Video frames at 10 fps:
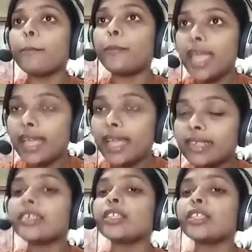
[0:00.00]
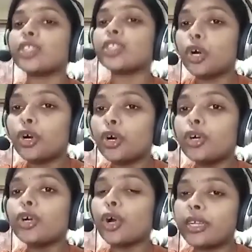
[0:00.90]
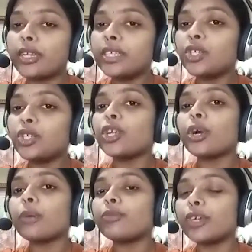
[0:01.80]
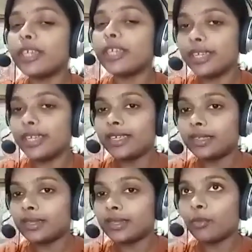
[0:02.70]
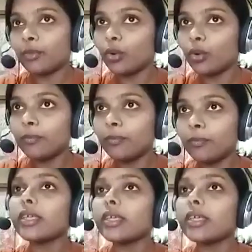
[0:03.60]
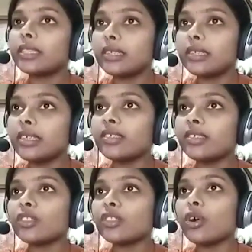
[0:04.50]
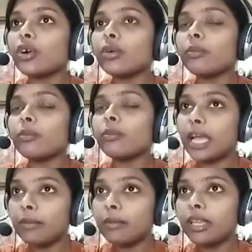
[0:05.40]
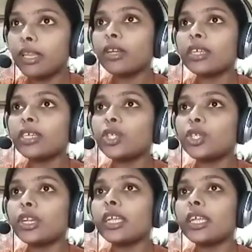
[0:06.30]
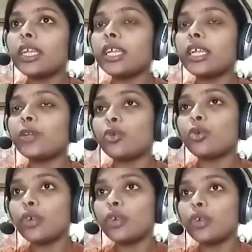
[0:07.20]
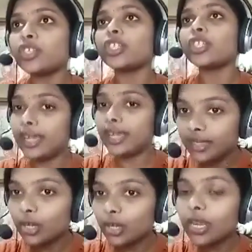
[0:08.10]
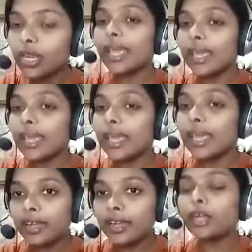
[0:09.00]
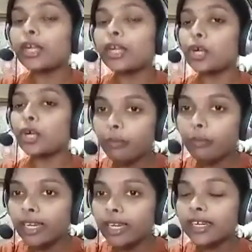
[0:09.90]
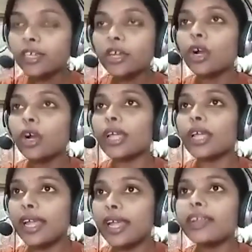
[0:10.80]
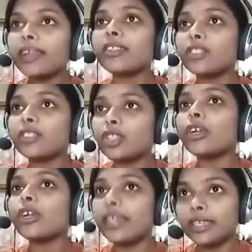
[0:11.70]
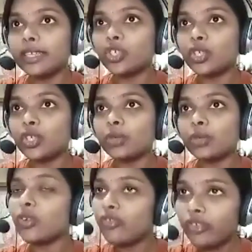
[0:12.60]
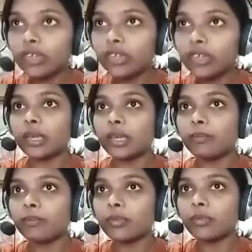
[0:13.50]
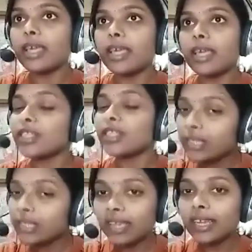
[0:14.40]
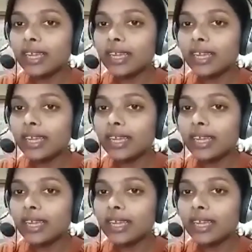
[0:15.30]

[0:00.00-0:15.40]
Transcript: So when the lessee breaks the condition of the lease, okay, this is the primary condition in which the lessor can terminate or end the lease. The first thing.